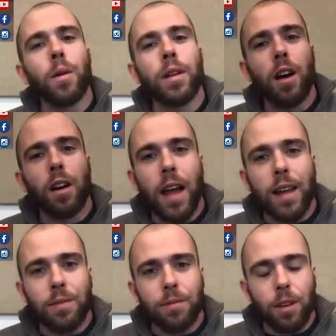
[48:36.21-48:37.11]
We talked,
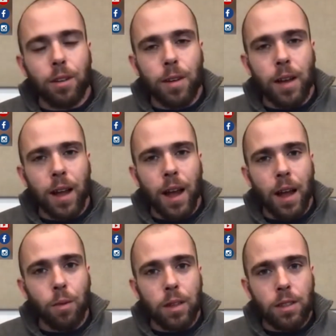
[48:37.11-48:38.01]
I filled her in
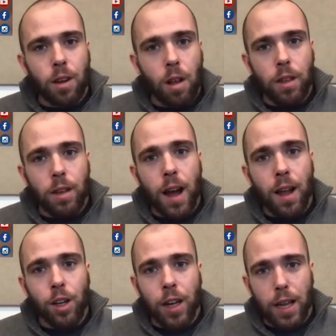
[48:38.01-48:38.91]
on what's called the
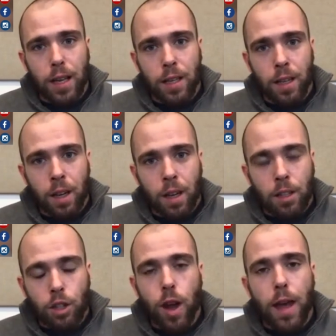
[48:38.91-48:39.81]
dollar 80
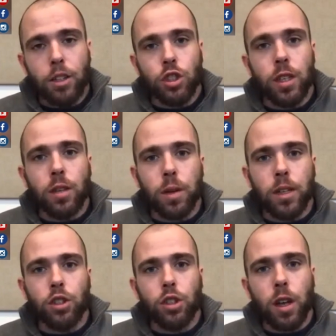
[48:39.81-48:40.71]
strategy,
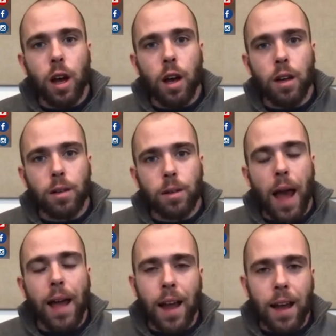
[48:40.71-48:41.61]
which uh,
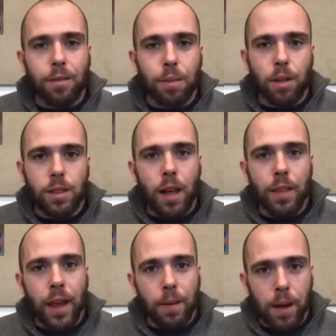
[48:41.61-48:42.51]
I kind of built on
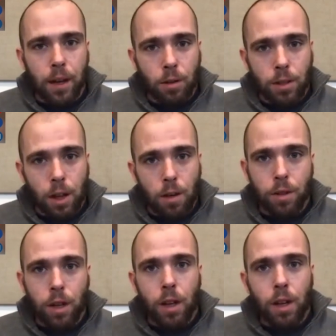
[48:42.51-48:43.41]
that my own self
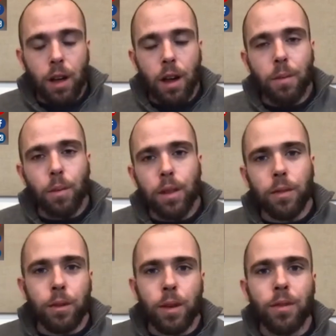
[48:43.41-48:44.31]
um, with a
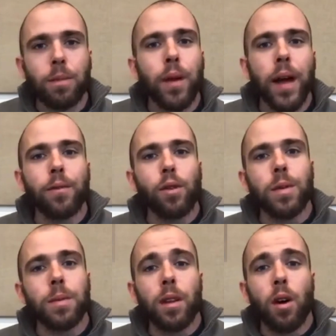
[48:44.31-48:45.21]
few different
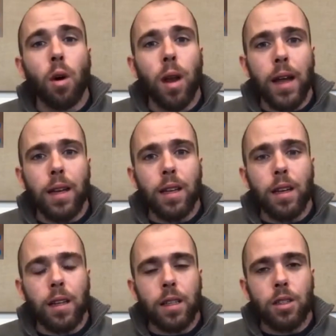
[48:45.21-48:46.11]
platforms. But the whole idea
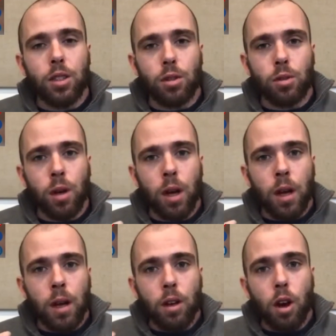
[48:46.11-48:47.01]
is to
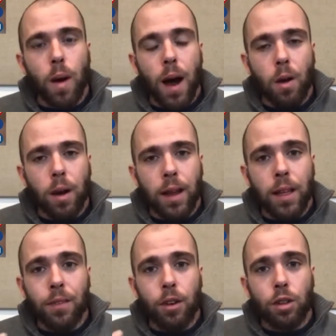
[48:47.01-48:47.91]
go out and
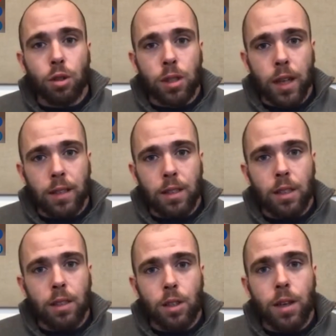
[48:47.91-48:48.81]
give your two cents
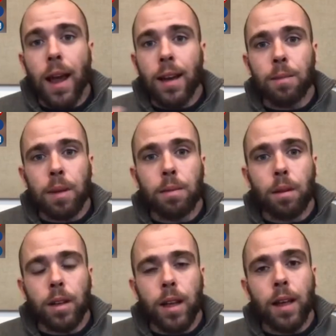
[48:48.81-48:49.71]
to 90
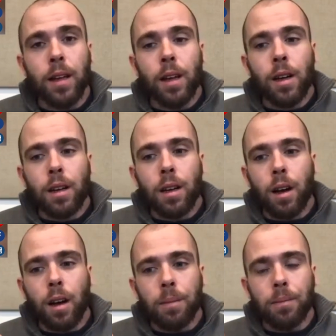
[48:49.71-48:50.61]
people a day.
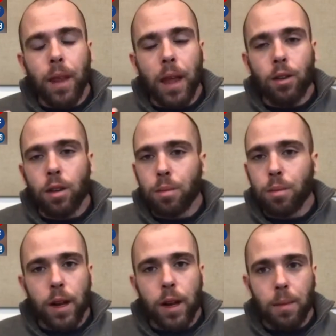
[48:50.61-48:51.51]
Um, and you can
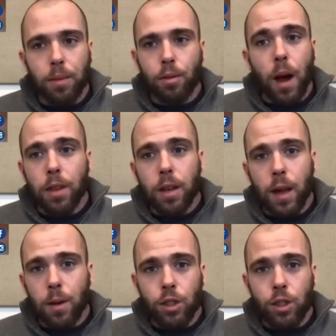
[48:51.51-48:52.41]
break that up throughout
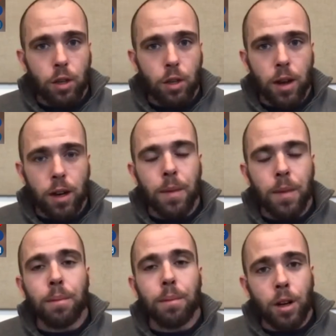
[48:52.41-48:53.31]
the day, which I do
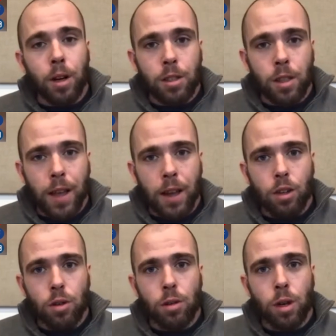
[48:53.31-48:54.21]
recommend personally.
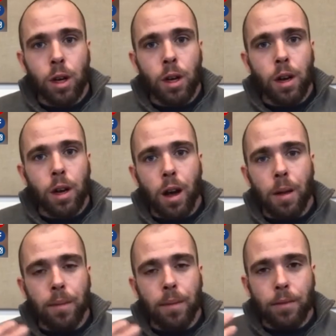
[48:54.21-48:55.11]
I do.
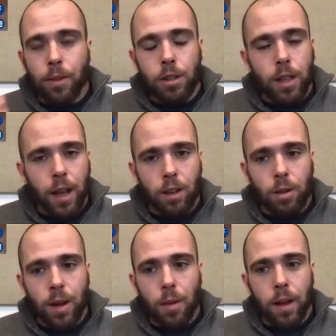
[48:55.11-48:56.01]
Um, the first thing I
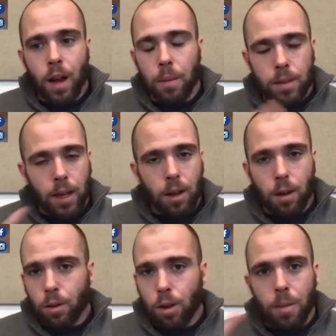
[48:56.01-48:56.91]
do when I wake up is I
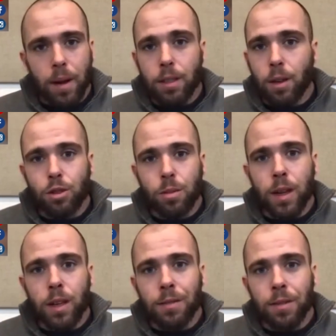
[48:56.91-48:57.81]
go through all my social
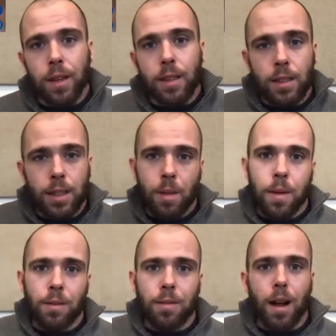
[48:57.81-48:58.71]
media feeds, see how
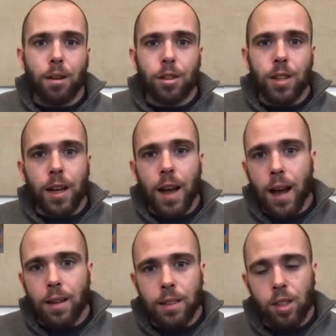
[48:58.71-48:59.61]
many followers I
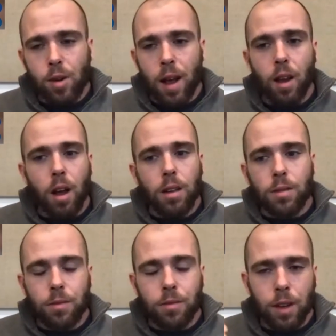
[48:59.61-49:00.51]
got, see who I
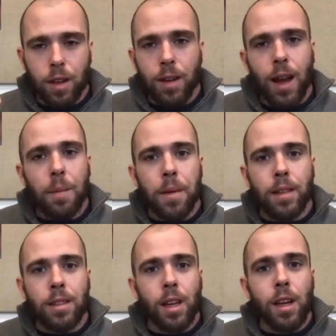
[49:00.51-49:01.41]
lost, fill in
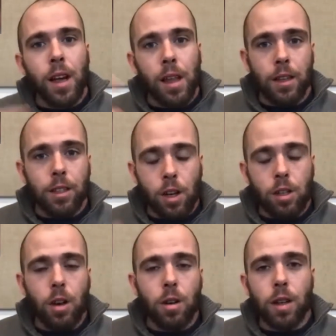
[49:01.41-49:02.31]
comments, and then start
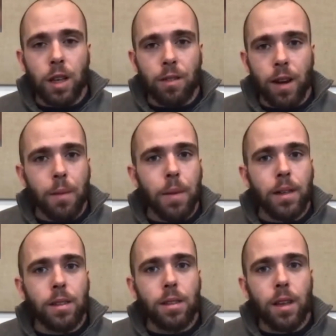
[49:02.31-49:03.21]
to go to leave
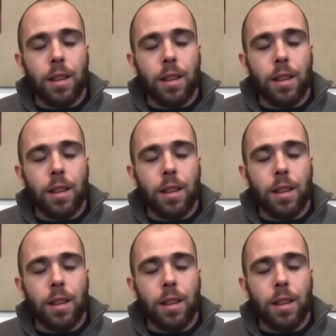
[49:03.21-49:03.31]
comments.